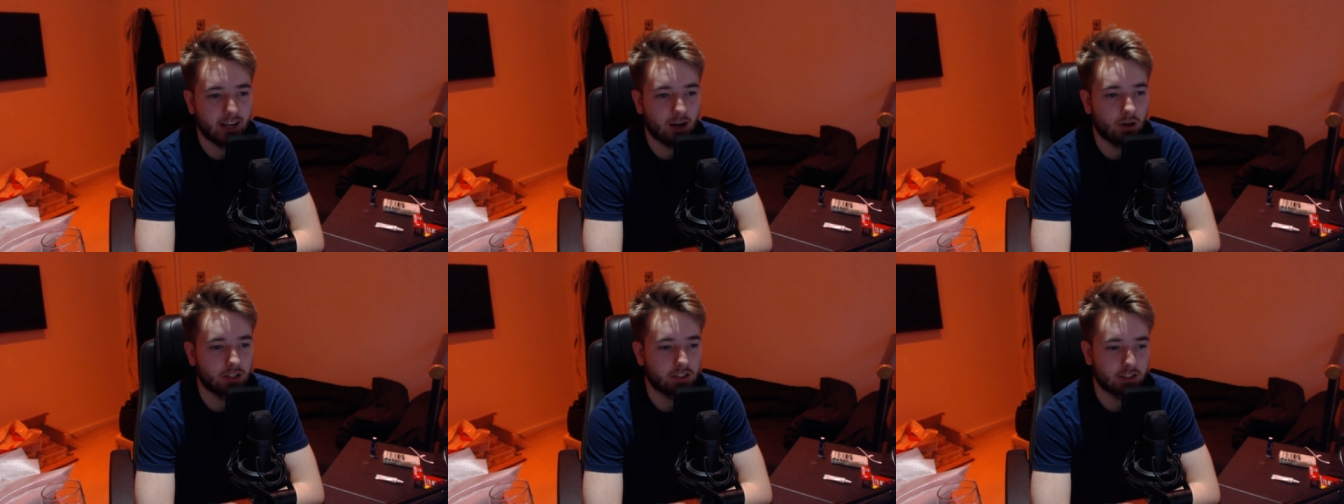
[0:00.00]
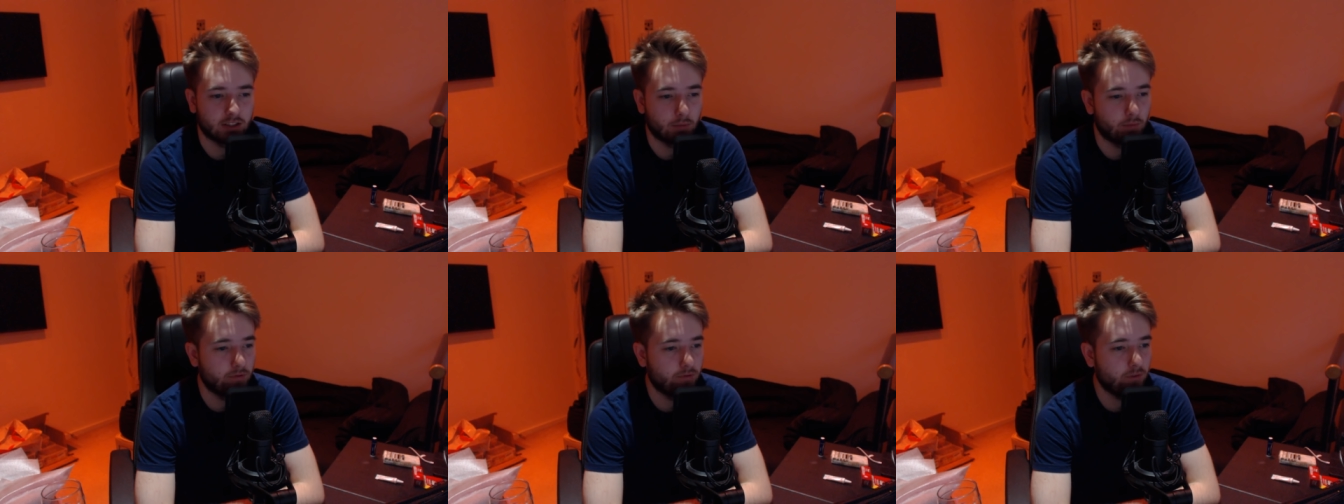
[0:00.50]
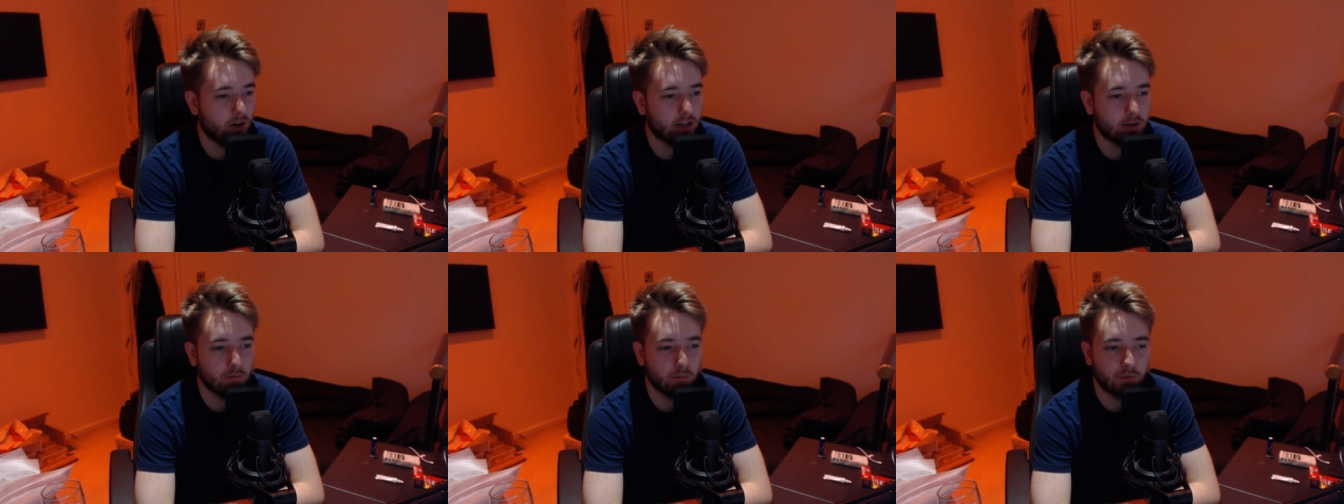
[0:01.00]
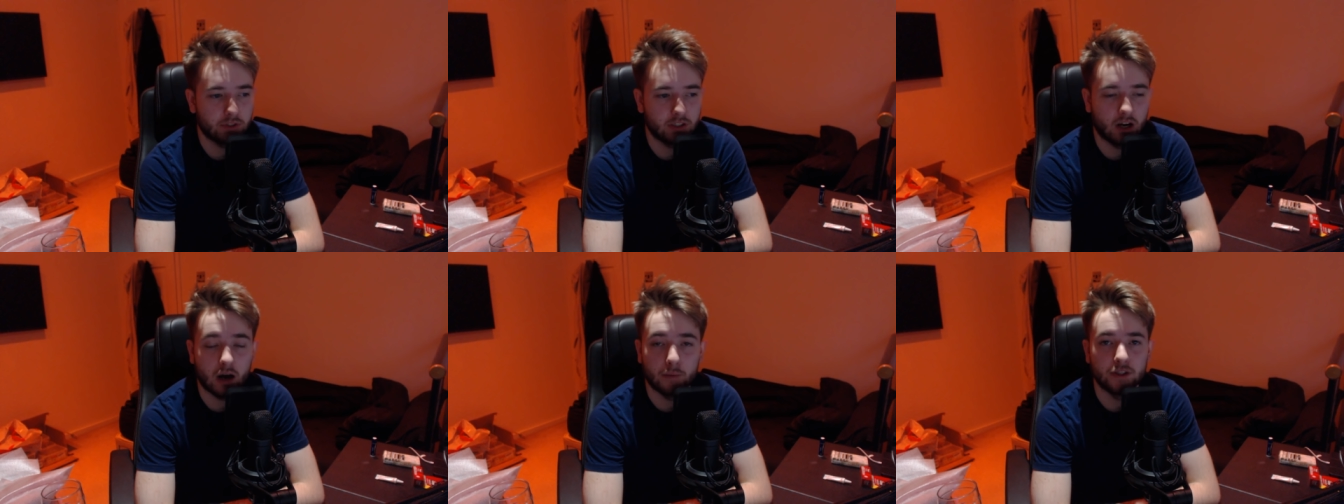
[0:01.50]
And now I just think it's a fucking
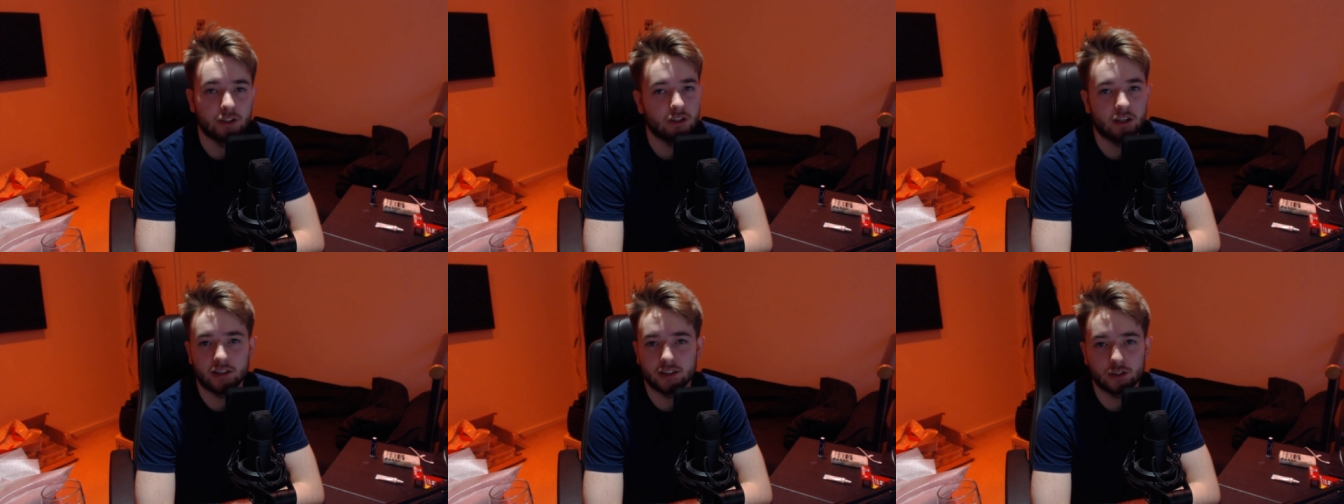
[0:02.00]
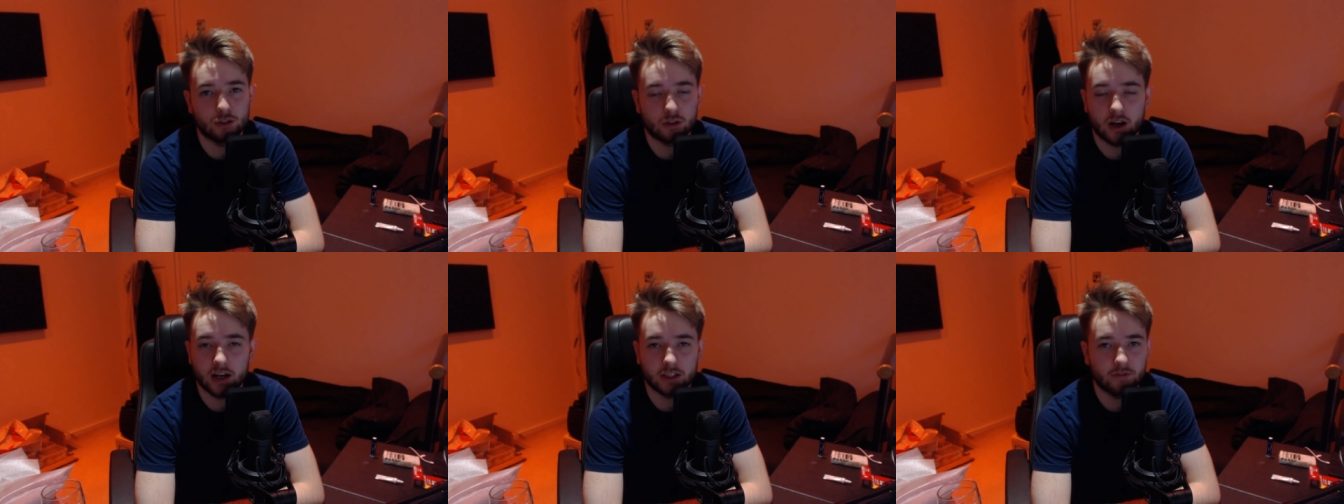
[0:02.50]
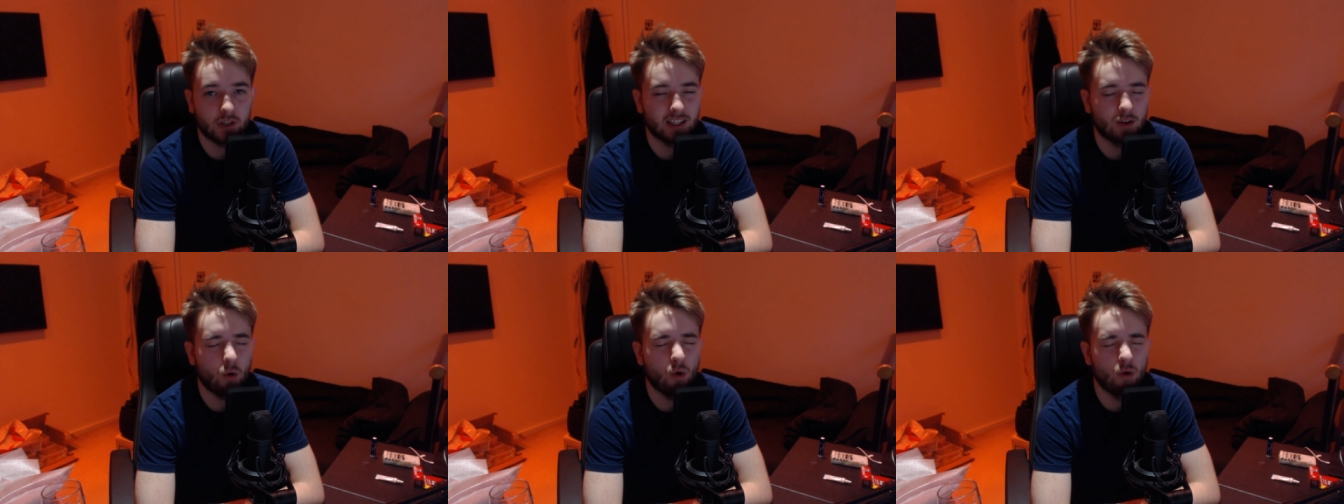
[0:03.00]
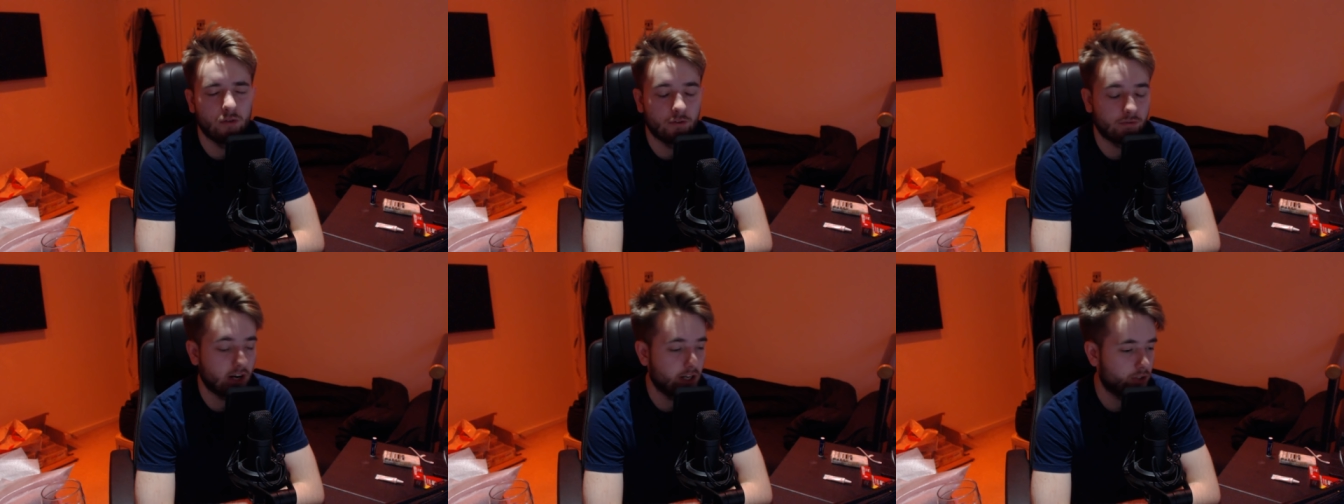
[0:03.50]
garbage. I think it's trash. Fucking
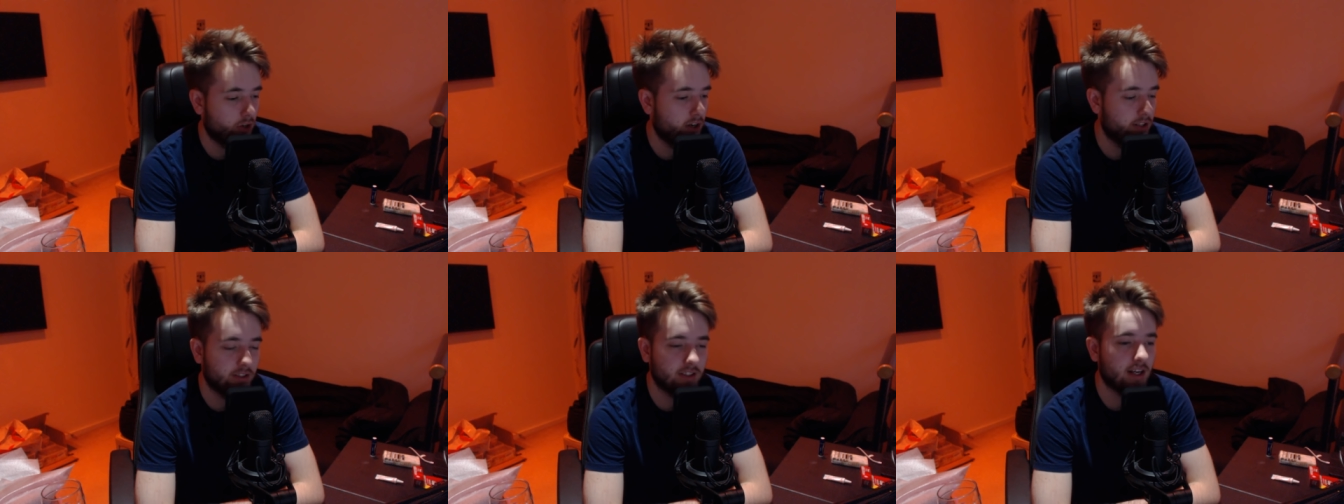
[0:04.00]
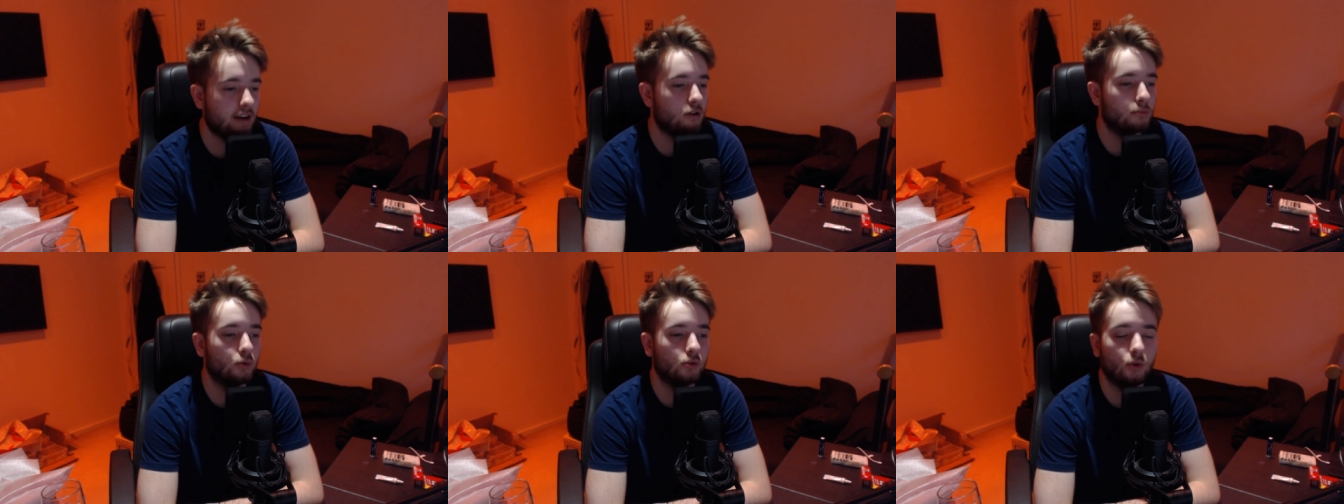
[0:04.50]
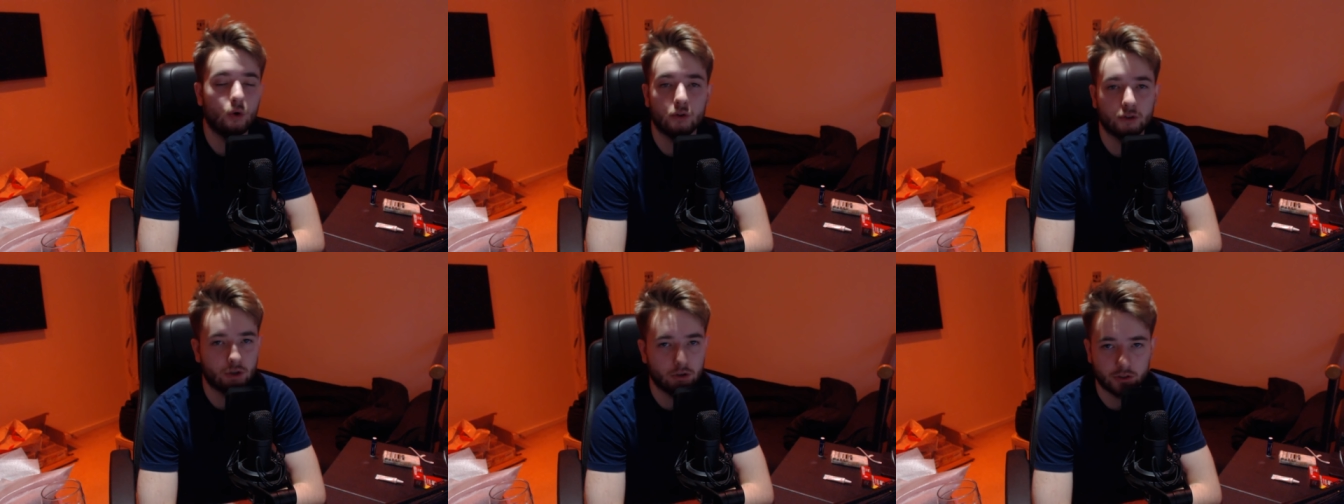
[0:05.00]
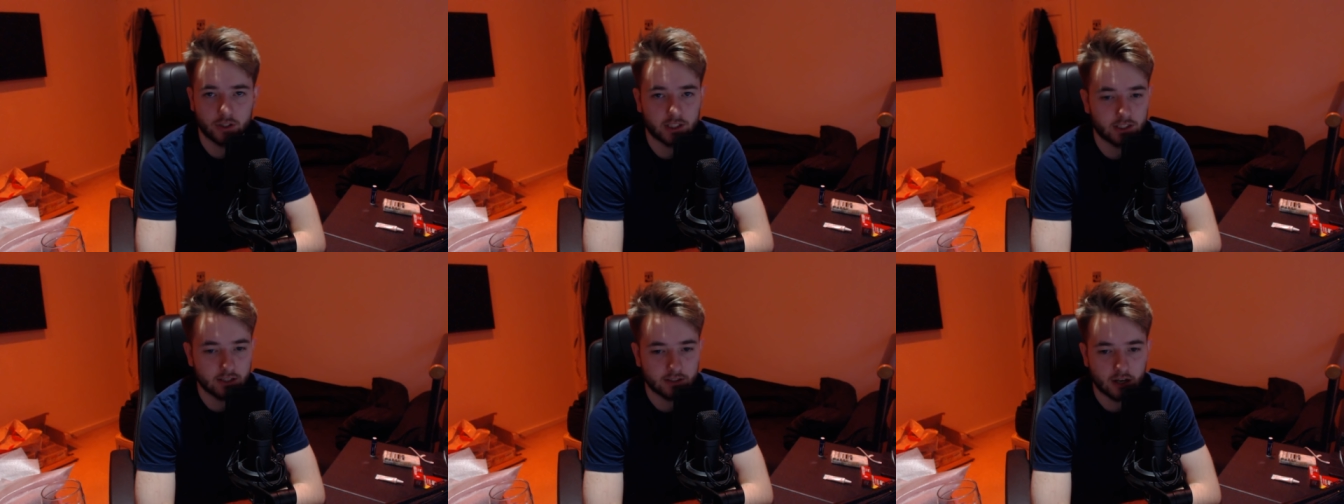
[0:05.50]
awful franchise. Terrible lore that
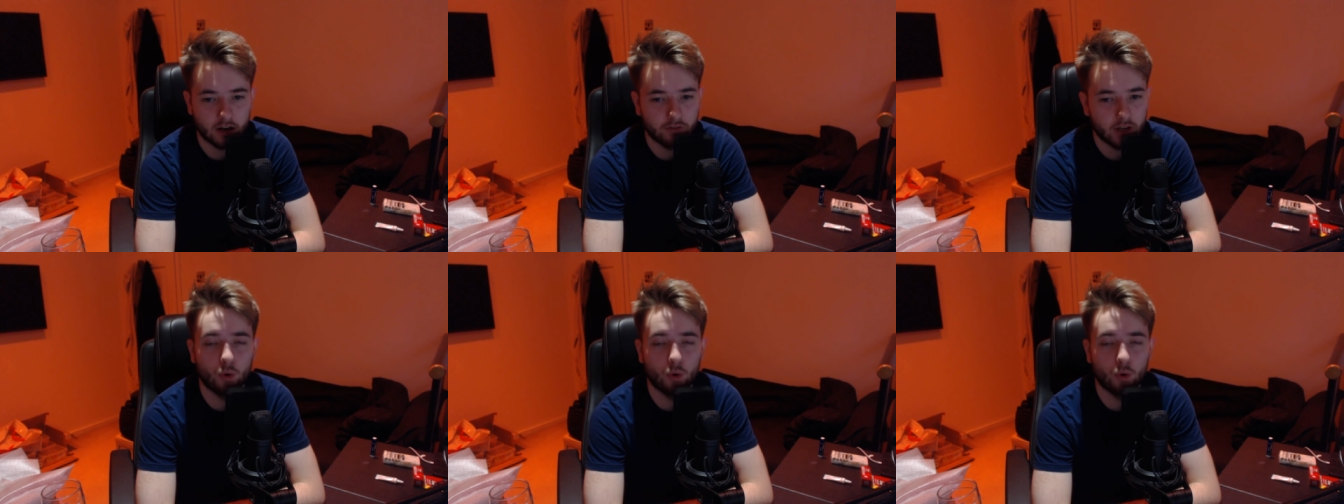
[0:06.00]
contradicts itself.